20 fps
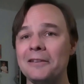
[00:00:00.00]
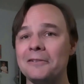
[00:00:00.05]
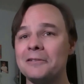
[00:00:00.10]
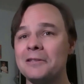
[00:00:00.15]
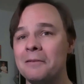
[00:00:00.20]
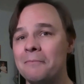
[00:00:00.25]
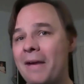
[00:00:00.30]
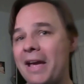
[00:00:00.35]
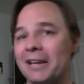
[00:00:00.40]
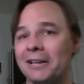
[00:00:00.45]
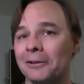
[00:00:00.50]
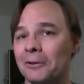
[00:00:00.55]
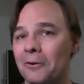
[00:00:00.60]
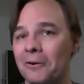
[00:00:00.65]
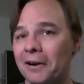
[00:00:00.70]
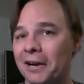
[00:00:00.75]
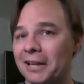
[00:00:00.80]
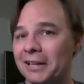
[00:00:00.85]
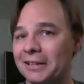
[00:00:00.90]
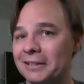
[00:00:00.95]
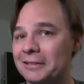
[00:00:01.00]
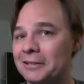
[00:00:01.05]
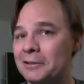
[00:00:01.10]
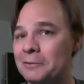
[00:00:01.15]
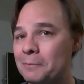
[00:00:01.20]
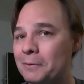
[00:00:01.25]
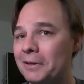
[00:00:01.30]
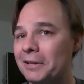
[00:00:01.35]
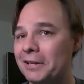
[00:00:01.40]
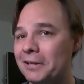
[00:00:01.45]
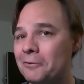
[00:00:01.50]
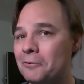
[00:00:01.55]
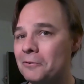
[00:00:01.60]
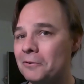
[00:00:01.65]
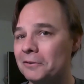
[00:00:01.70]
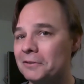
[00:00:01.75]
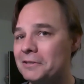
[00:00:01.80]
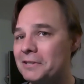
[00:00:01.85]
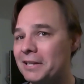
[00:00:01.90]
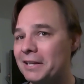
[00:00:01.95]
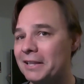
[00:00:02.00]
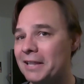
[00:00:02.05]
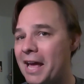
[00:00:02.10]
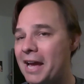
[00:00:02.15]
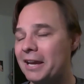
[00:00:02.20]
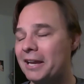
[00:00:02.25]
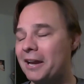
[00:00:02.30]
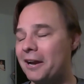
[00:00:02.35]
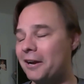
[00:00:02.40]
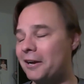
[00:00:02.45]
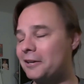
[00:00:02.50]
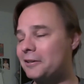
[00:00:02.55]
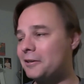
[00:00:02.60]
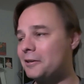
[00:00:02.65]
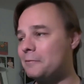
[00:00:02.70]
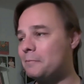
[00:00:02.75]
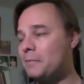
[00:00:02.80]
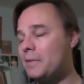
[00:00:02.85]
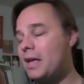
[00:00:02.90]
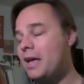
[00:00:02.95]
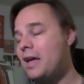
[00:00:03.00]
there's the Mandalorian, because it's pretty cool seeing that character.